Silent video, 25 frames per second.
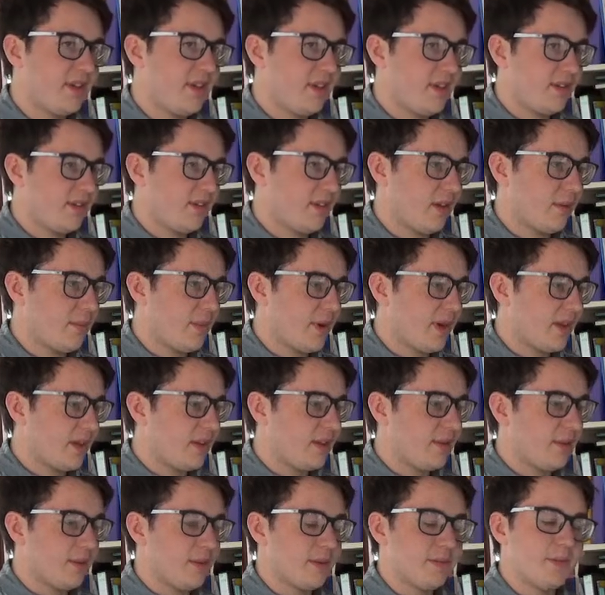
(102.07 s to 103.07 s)
So by
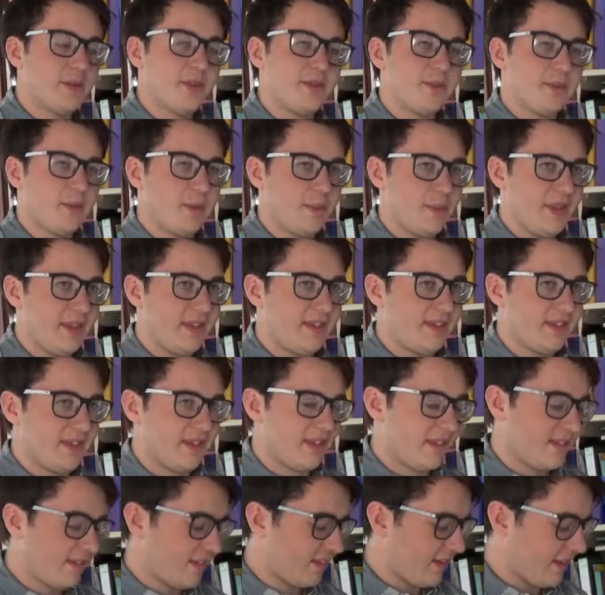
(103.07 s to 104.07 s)
gluing up multiple
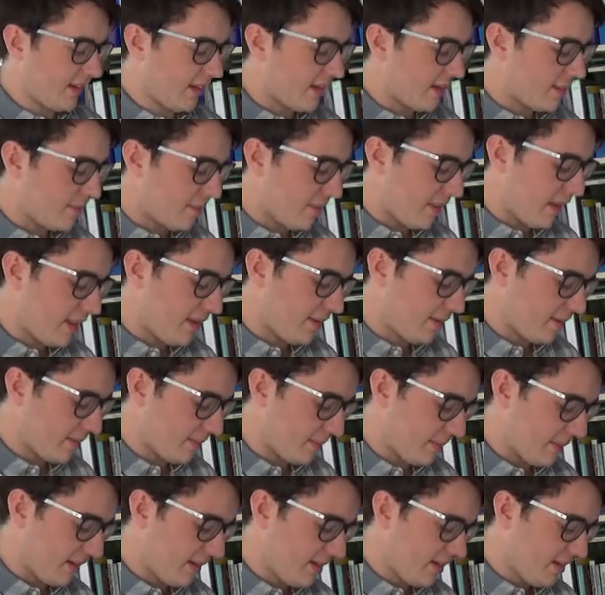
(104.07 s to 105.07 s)
pieces I can make
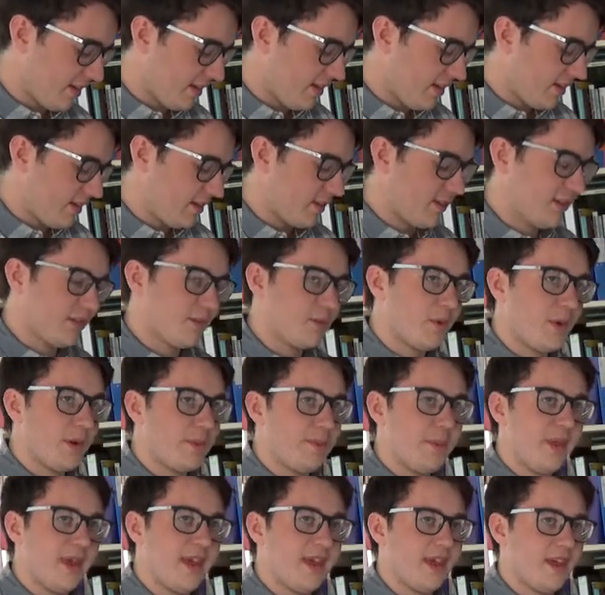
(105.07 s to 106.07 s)
something that's quite
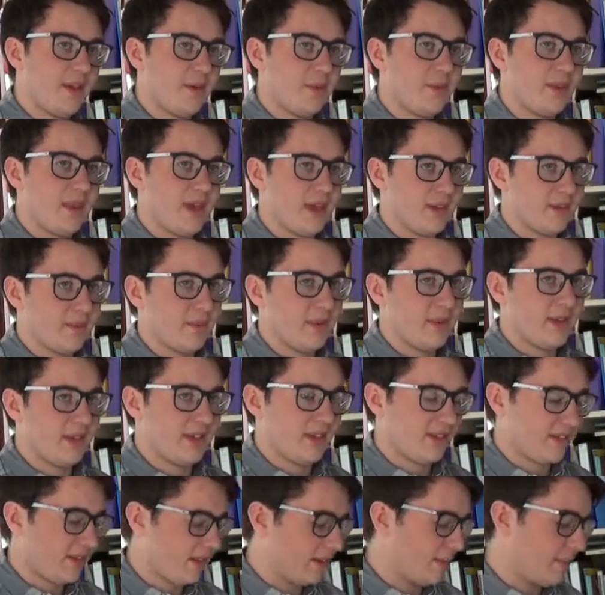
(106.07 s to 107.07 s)
big without spending a
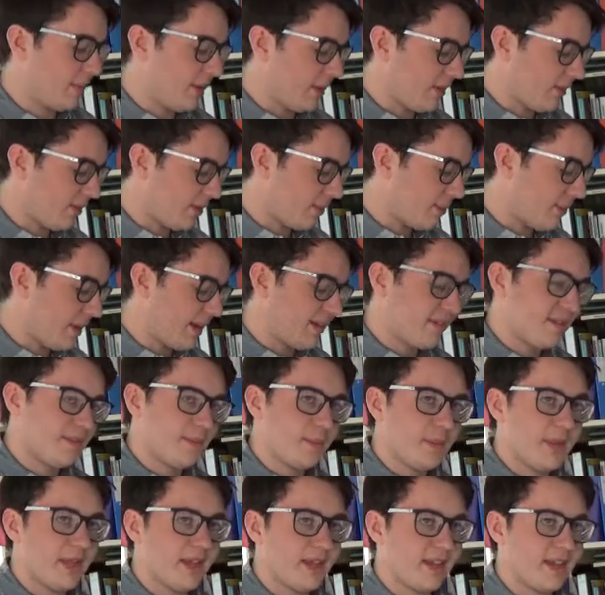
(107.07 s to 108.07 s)
ton of money on a massive
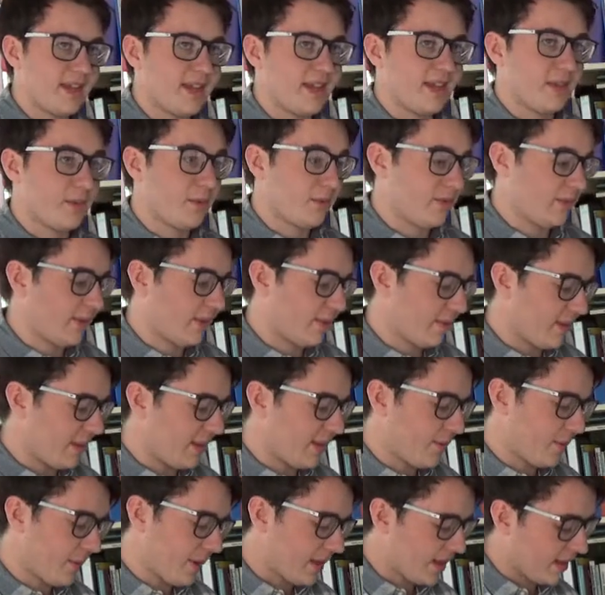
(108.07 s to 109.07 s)
blank. And also I really
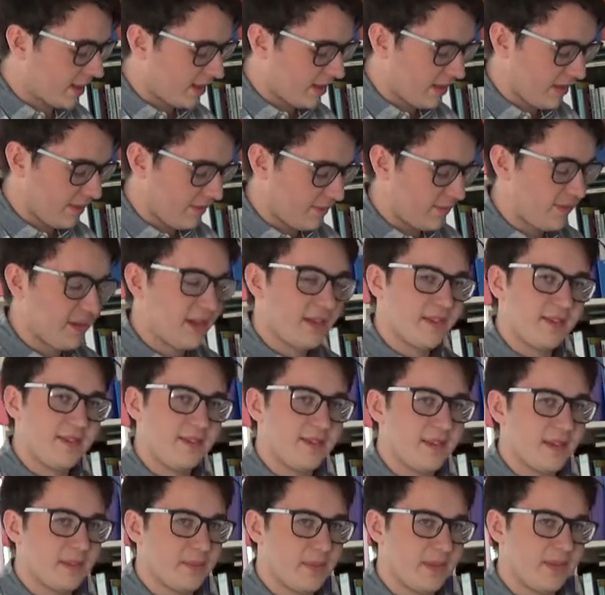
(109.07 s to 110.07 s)
quite like the effect of
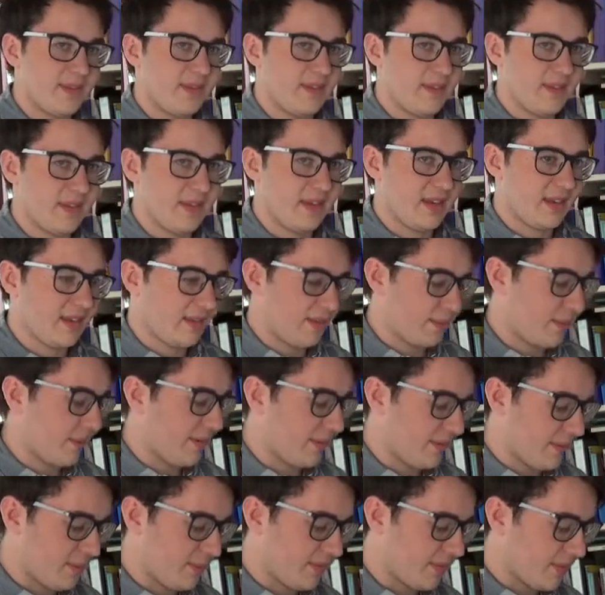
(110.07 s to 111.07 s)
segmented turning,
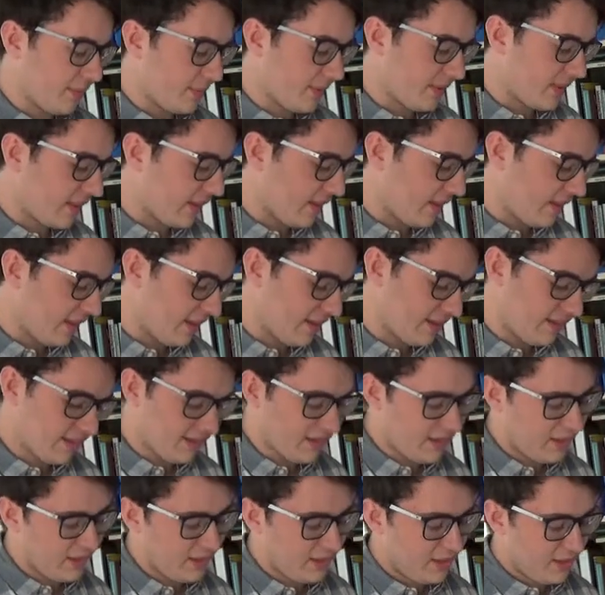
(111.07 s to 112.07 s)
especially with something like this
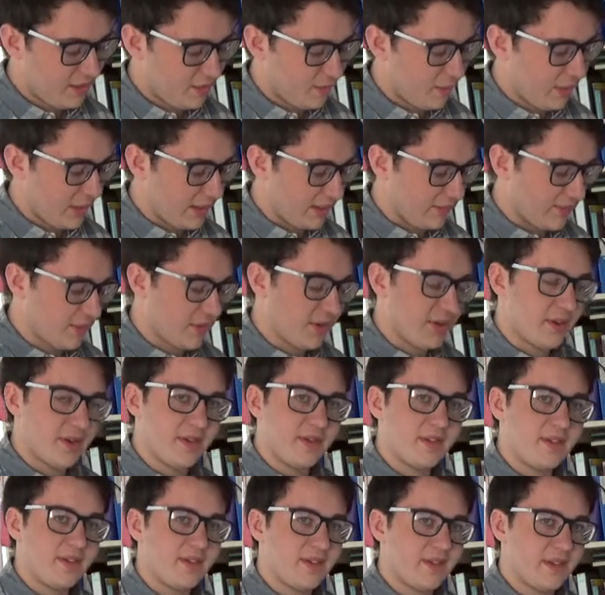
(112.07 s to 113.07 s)
where you've got
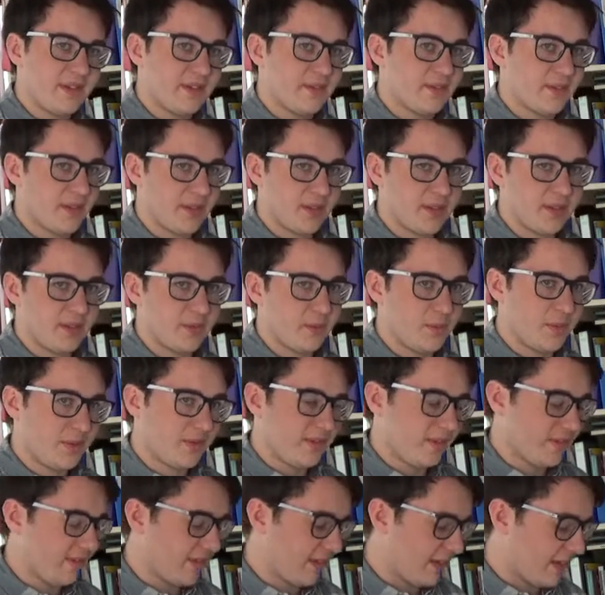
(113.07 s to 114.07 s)
different coloured
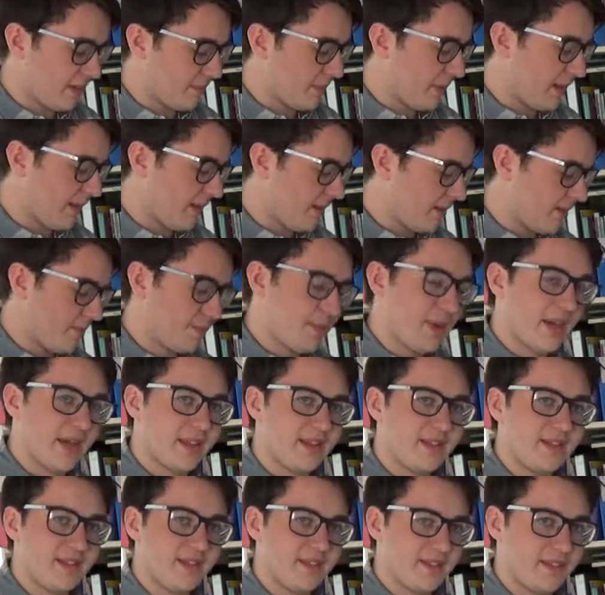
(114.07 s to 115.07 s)
woods and you can make
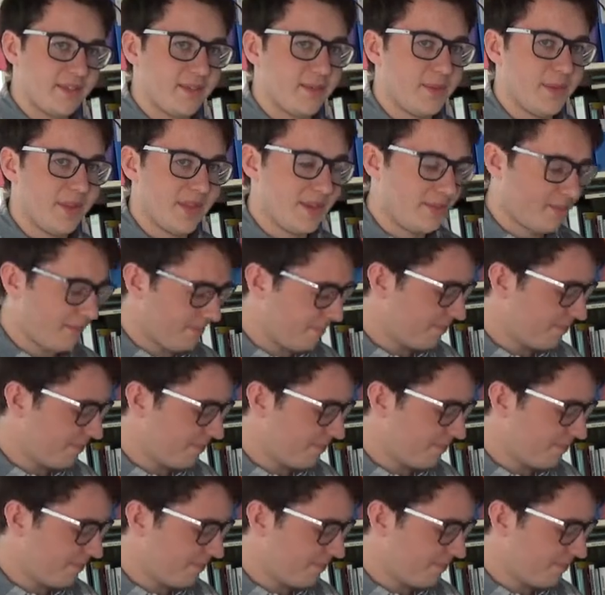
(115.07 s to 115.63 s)
patterns and stuff with it.